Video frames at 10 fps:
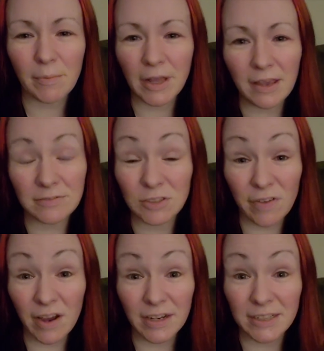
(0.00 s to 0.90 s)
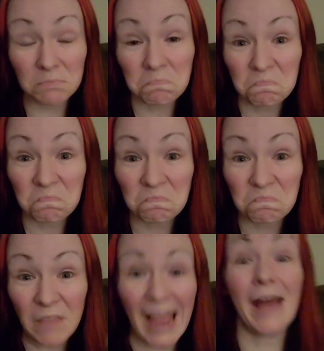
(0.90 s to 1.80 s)
in my life is fine,
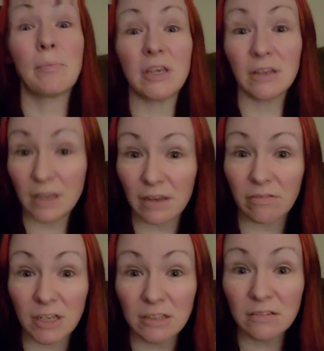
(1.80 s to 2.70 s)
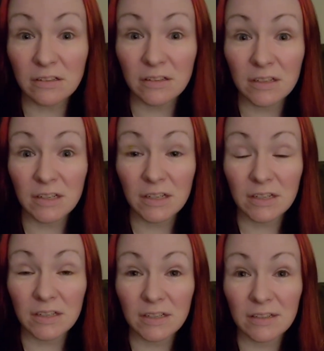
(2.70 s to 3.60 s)
happy even
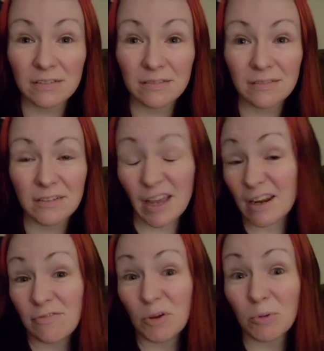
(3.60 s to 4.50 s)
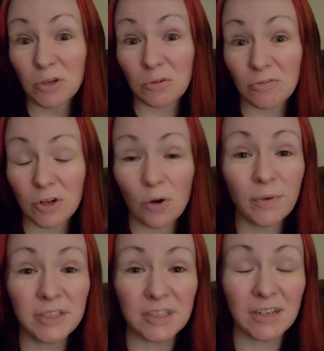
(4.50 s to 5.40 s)
yeah, I feel blue for no
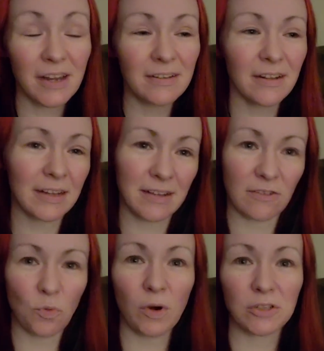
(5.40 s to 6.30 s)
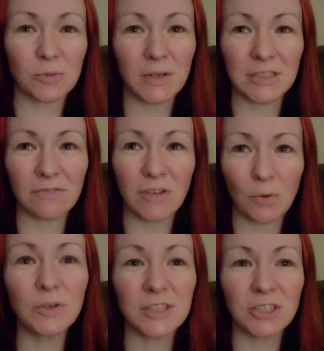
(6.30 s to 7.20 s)
reason. And like that's worse because if
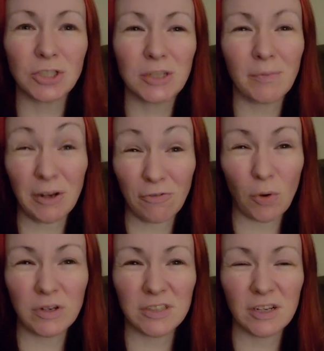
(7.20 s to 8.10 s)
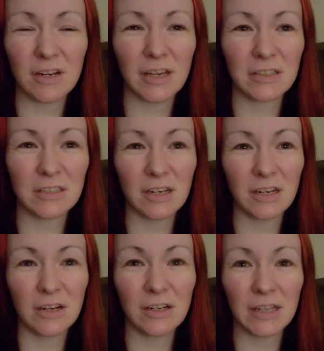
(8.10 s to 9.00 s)
there was actually something to focus on, I could sit
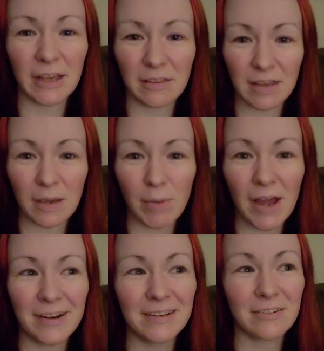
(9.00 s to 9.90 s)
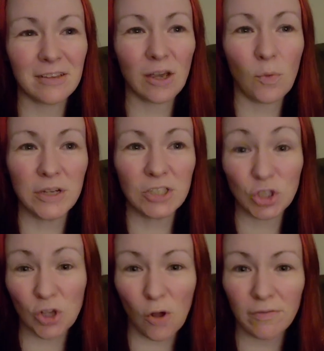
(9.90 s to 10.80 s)
here and like think about it or think of ways to
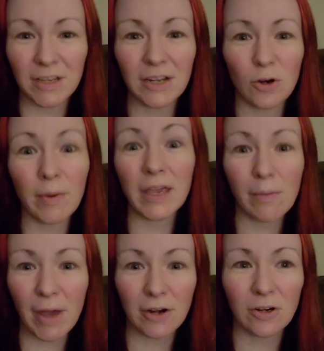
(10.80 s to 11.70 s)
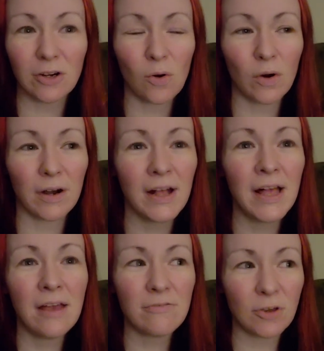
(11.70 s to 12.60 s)
solve it or make it better or
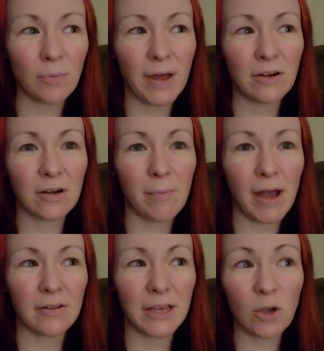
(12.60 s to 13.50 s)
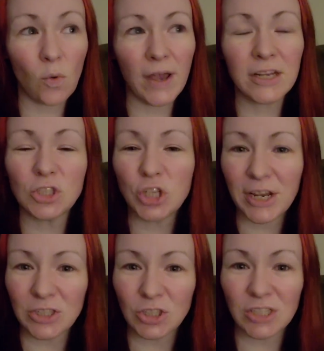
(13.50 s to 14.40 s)
feel better about like, oh, I can
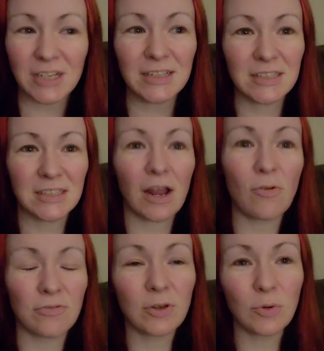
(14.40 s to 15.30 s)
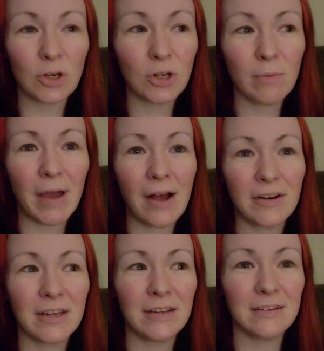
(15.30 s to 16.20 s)
change this and I'll feel good
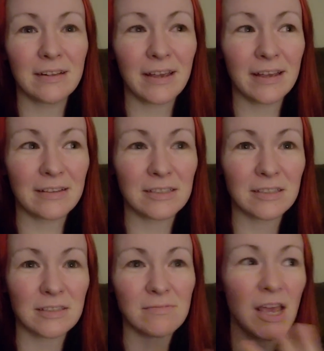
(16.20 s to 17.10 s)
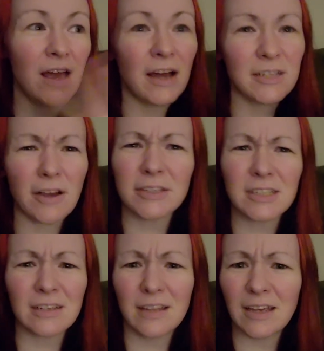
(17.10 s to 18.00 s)
about it. And like this is a
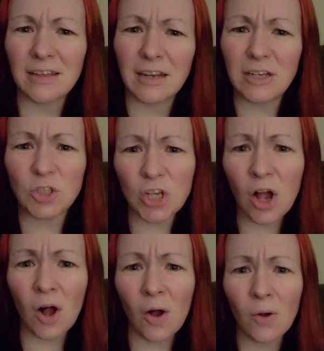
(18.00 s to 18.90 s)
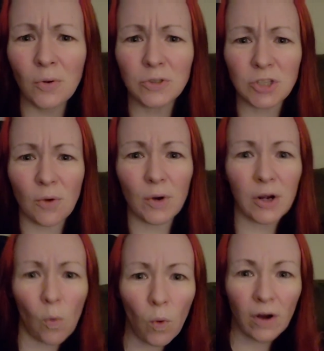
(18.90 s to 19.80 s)
toxic thing that needs to go. So we're
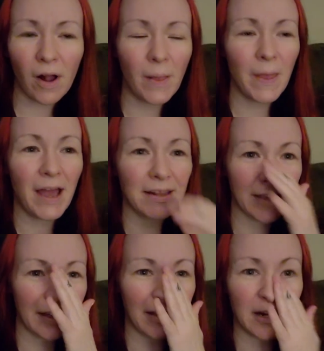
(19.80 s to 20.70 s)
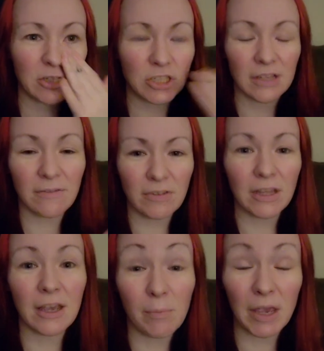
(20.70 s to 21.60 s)
going to work on that. Like I could actually like feel
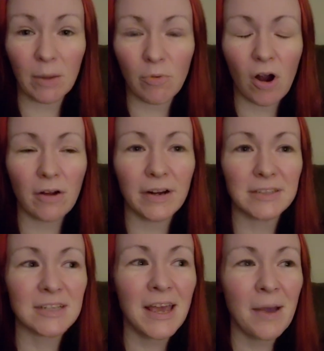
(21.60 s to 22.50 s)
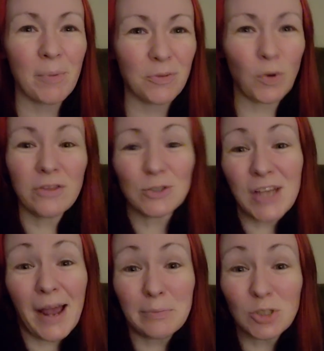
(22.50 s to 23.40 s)
like I'm making progress. But when there's
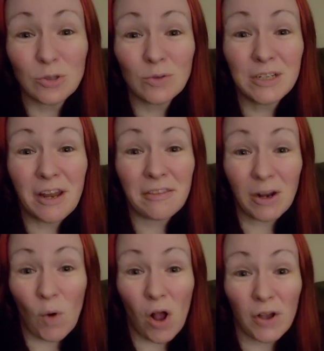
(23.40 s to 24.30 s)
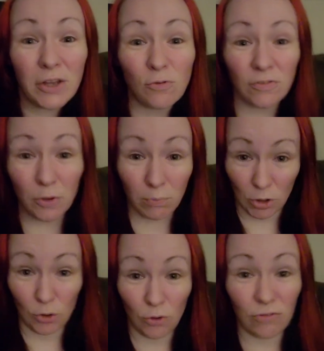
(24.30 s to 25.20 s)
absolutely nothing wrong and you feel
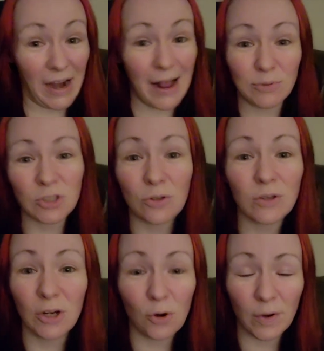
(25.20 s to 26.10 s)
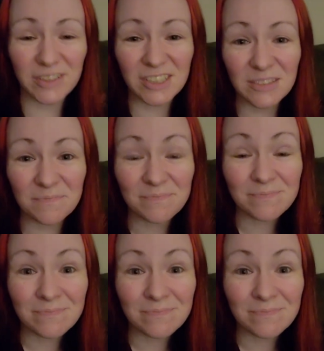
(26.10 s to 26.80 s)
blue for absolutely no reason,